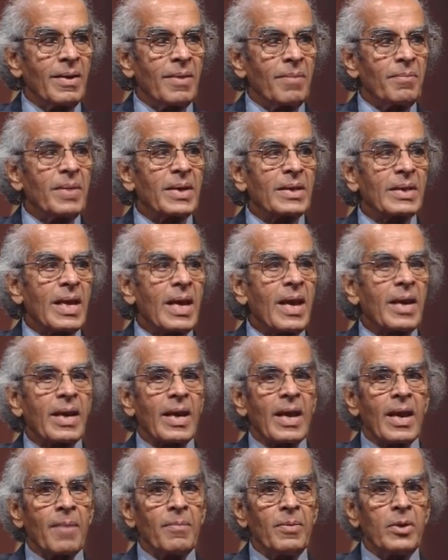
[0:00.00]
but they are
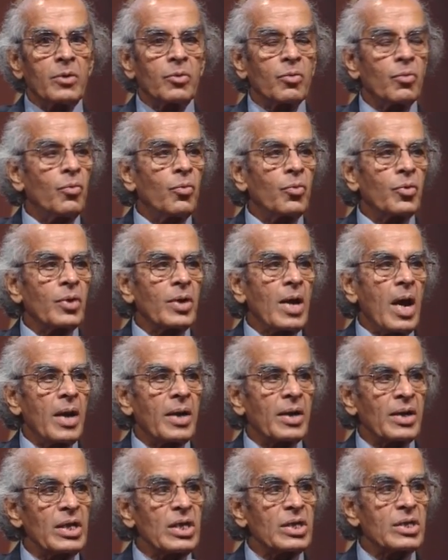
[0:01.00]
able to
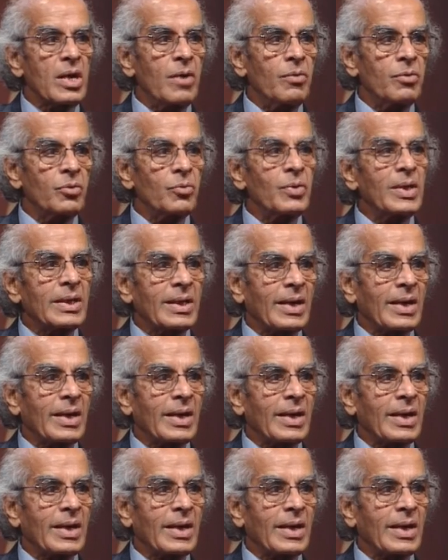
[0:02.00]
reach out to the